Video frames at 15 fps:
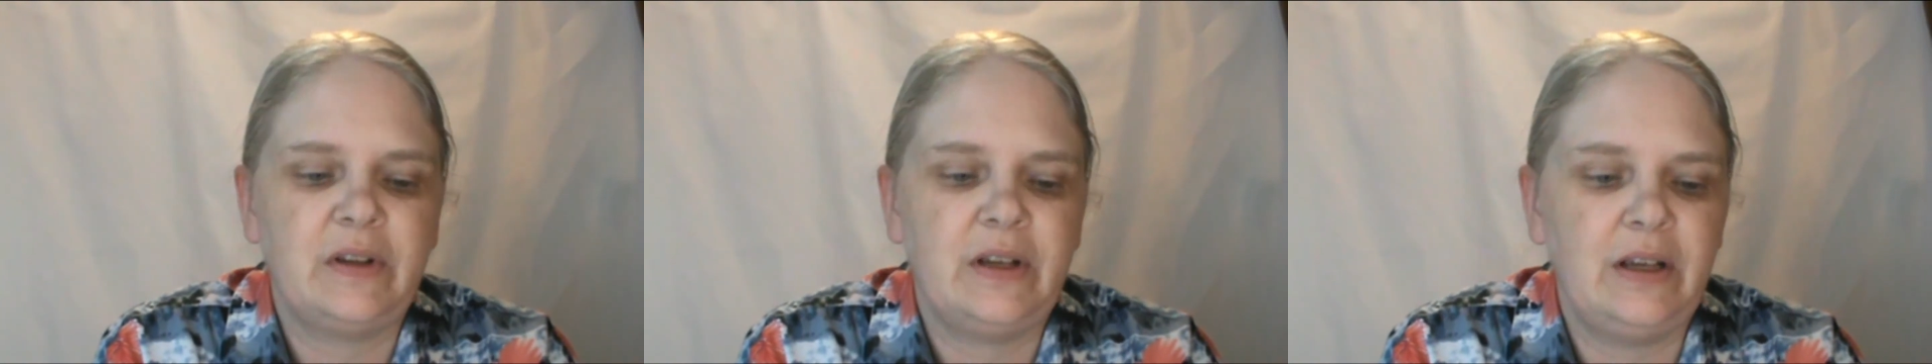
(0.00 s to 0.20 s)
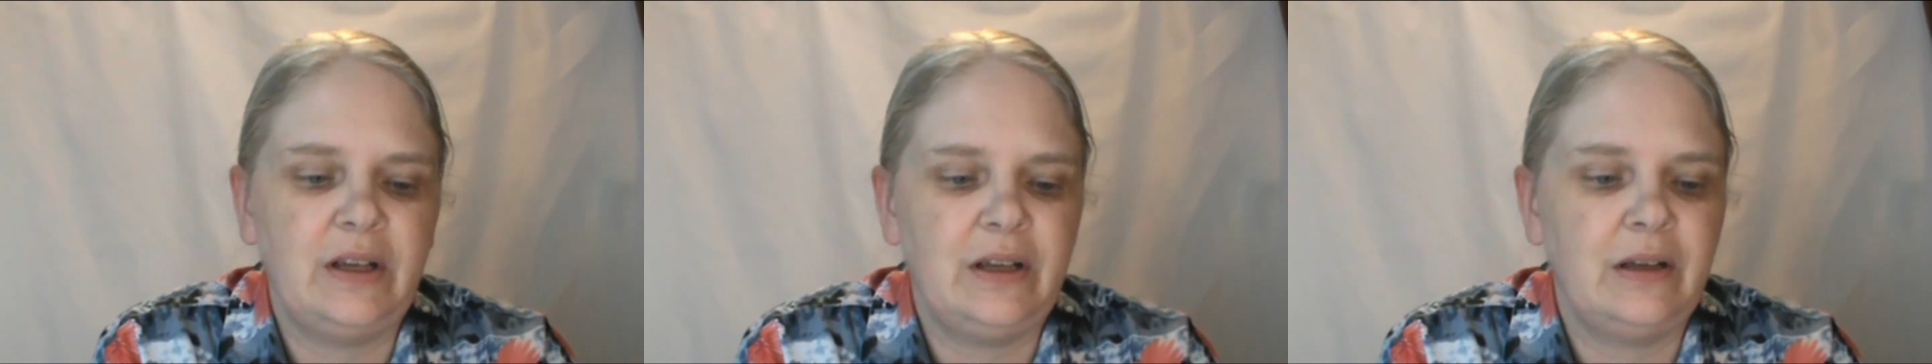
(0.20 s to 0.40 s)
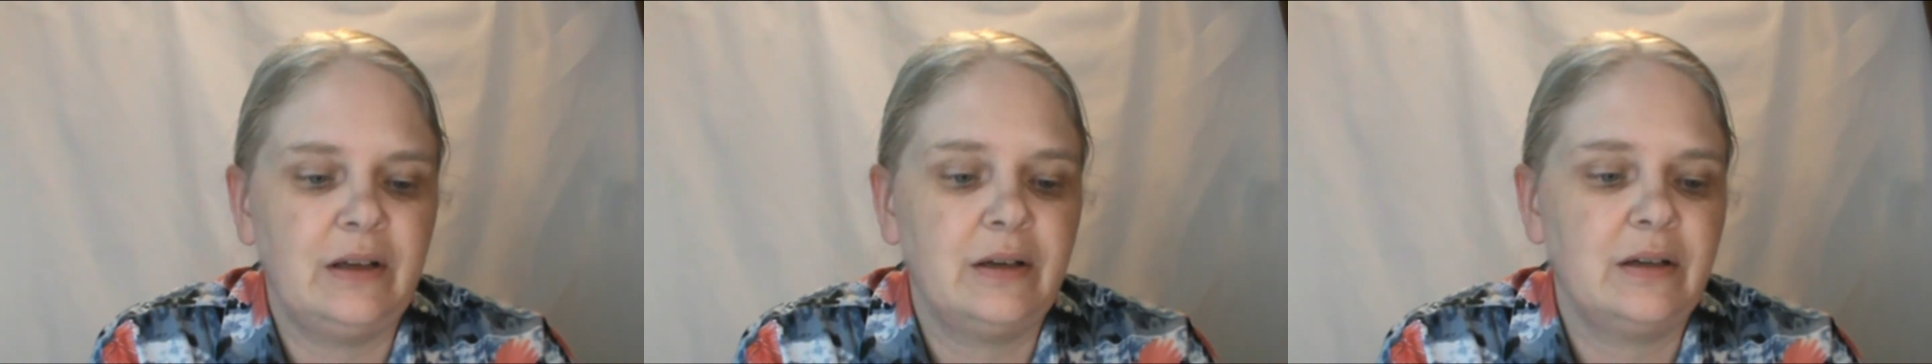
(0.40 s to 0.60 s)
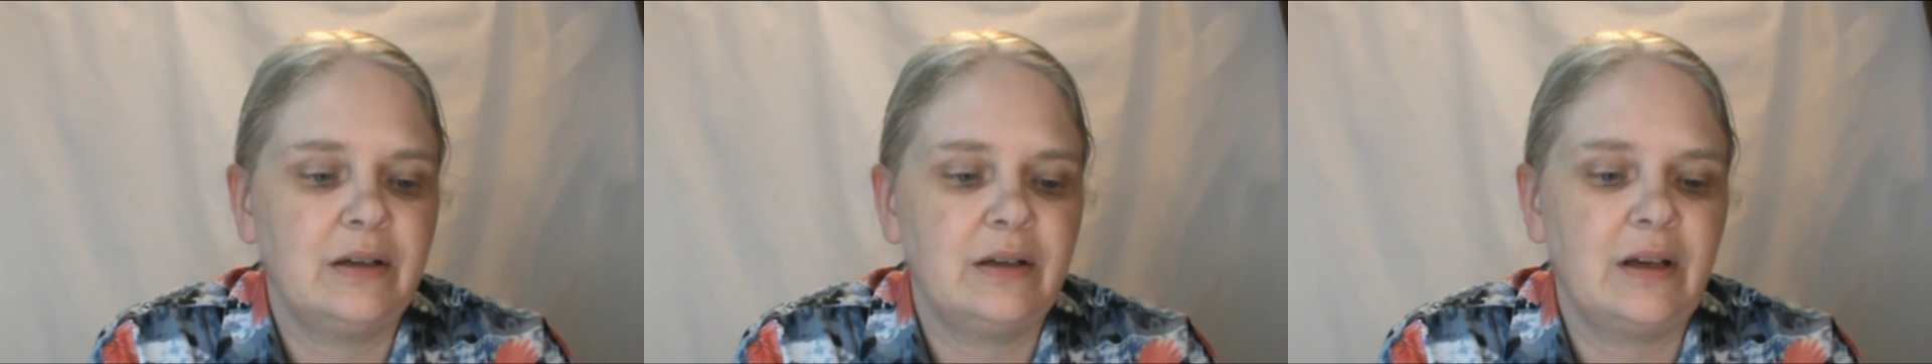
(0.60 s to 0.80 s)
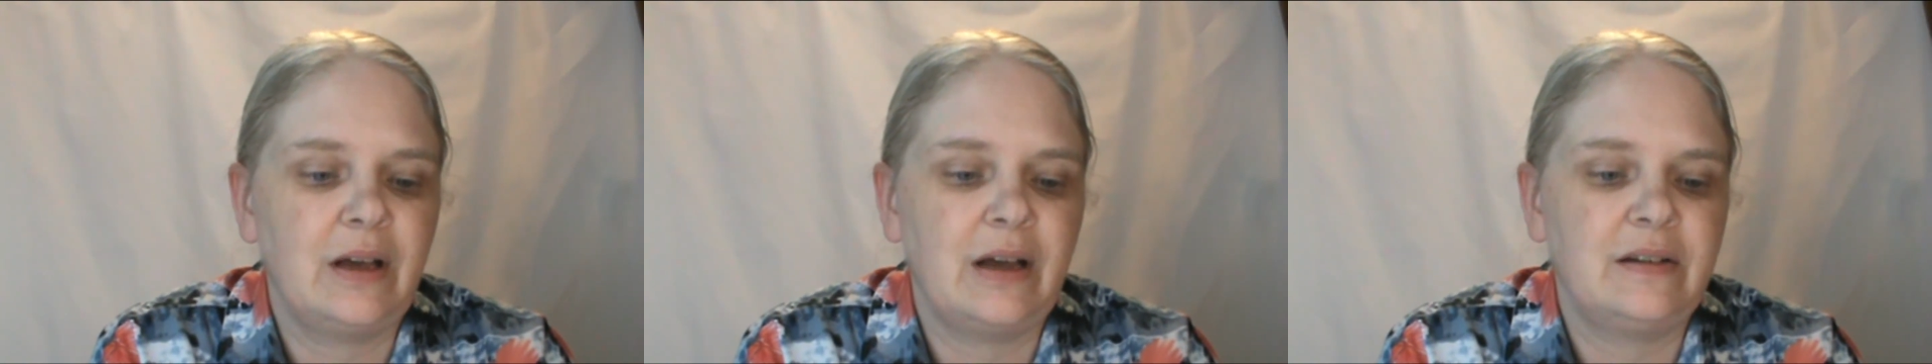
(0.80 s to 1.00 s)
he
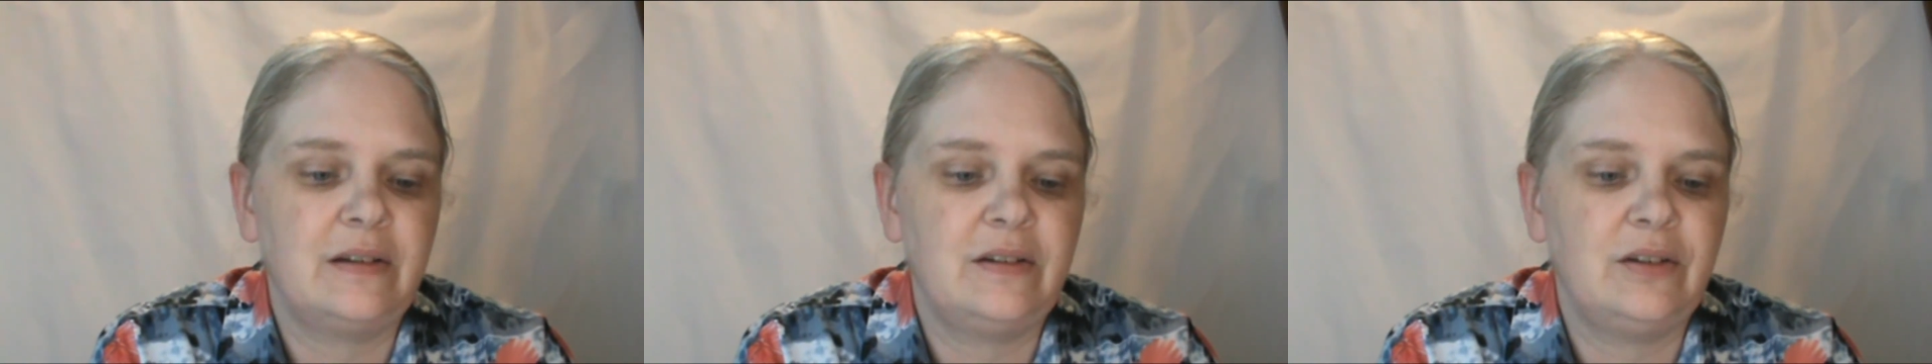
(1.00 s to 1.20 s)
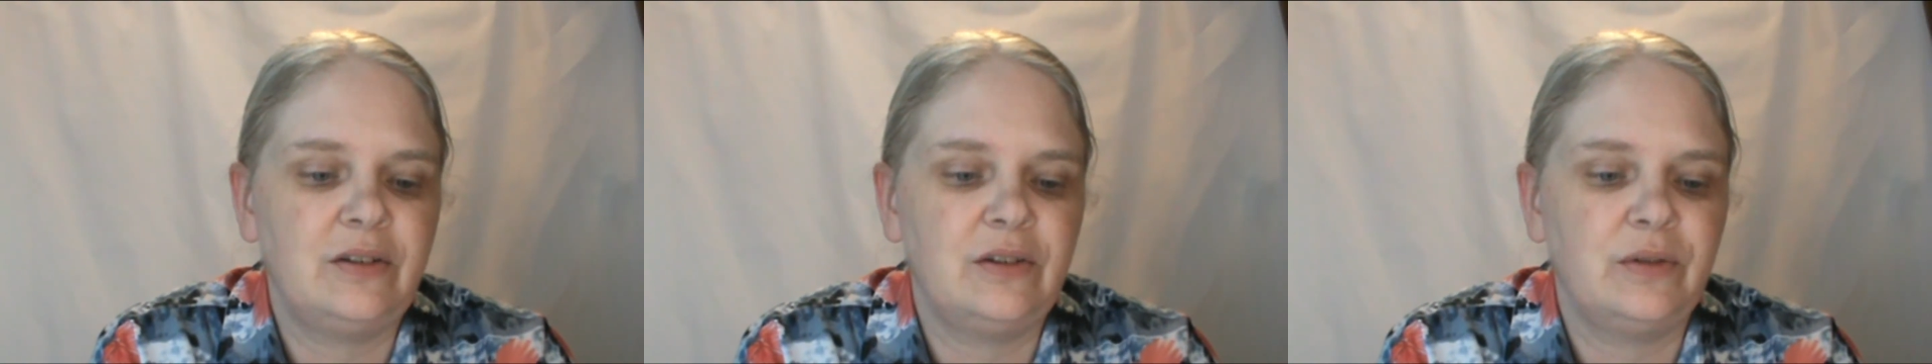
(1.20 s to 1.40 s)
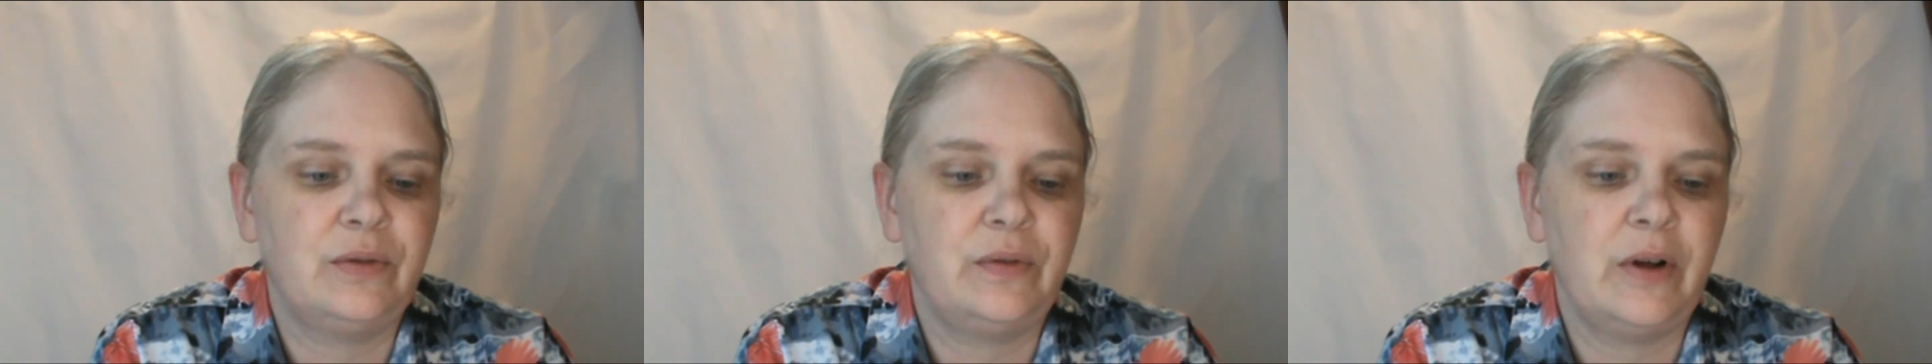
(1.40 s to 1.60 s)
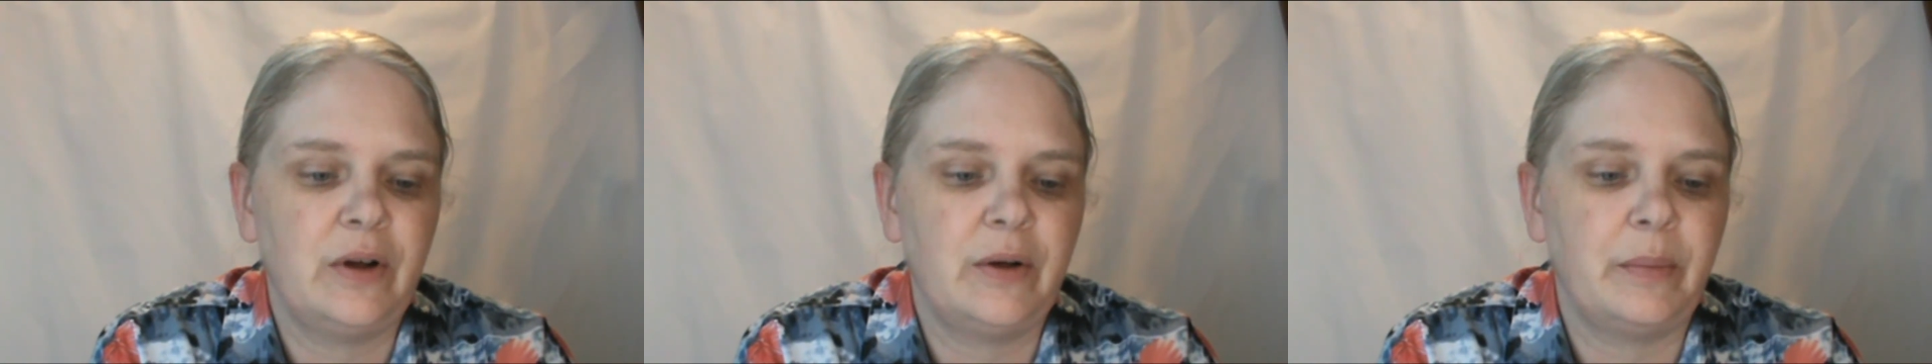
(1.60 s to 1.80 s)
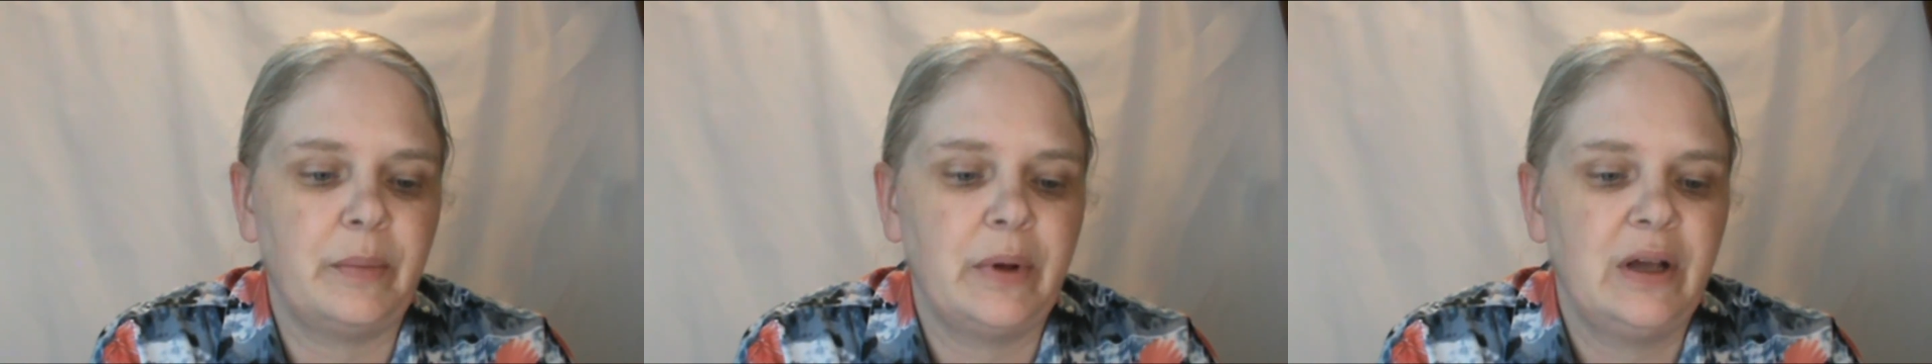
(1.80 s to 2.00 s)
got stitches
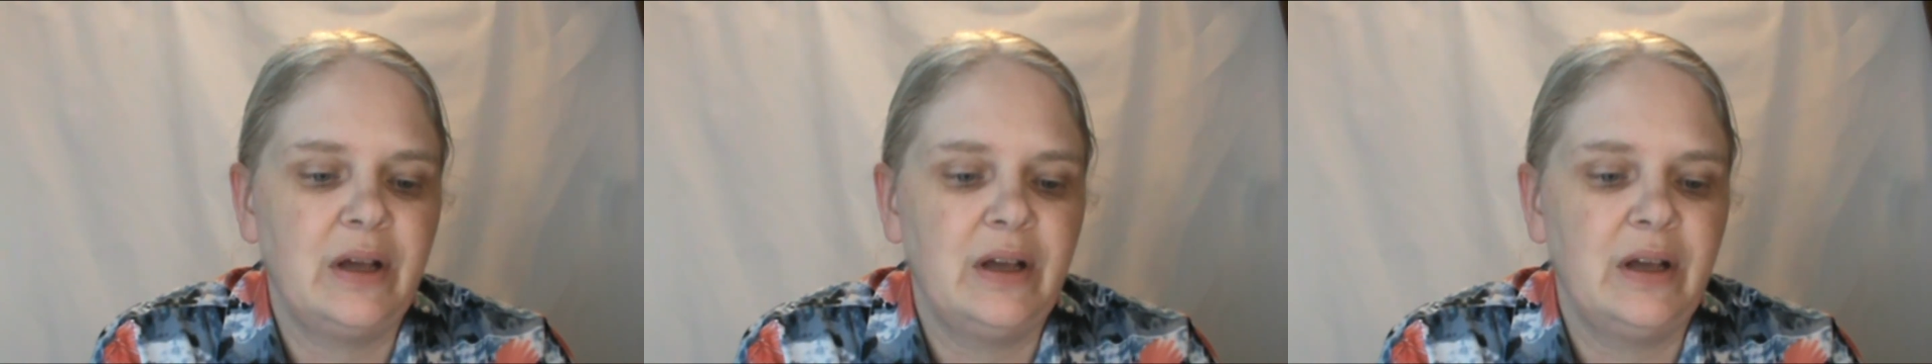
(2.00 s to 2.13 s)
from.